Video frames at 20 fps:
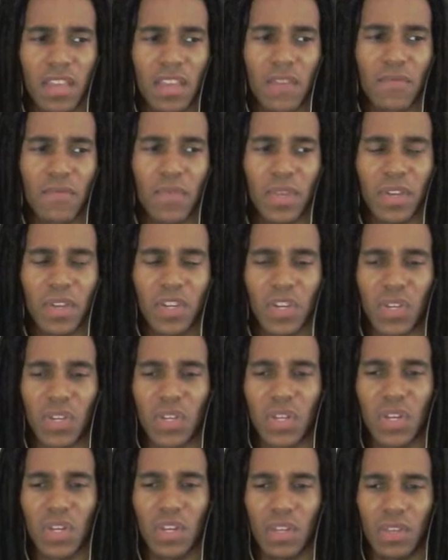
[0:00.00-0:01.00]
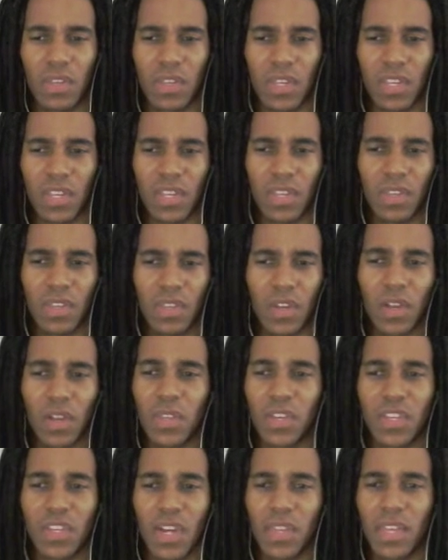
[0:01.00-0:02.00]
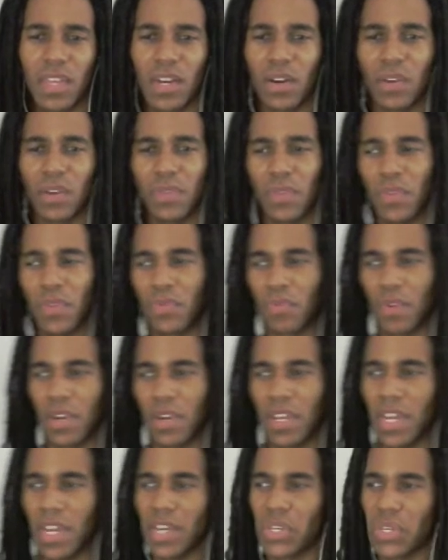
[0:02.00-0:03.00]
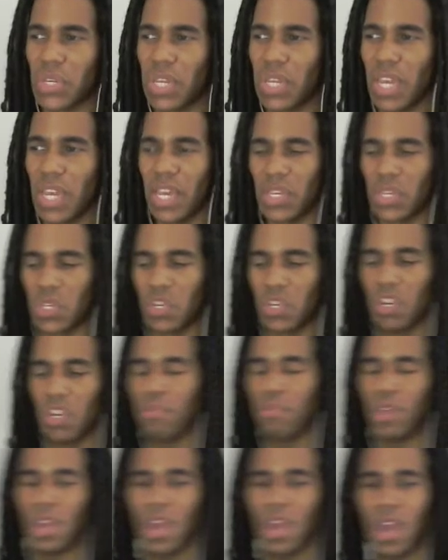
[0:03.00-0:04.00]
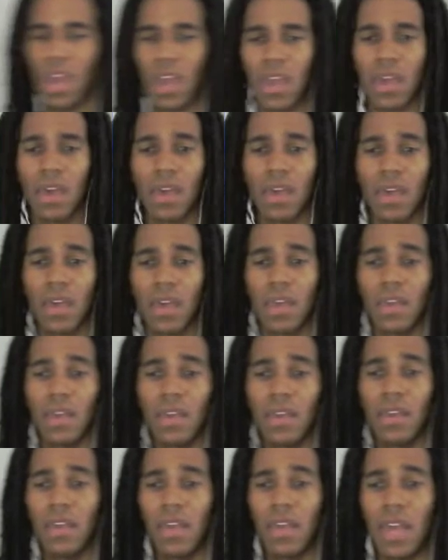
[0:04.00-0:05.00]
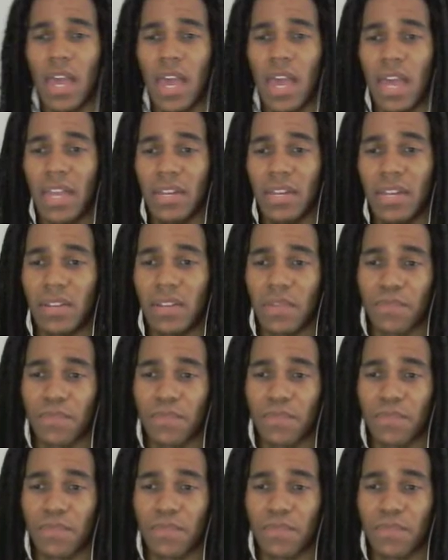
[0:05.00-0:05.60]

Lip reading: They've really just only done that on the 3DS, DS, GBA. And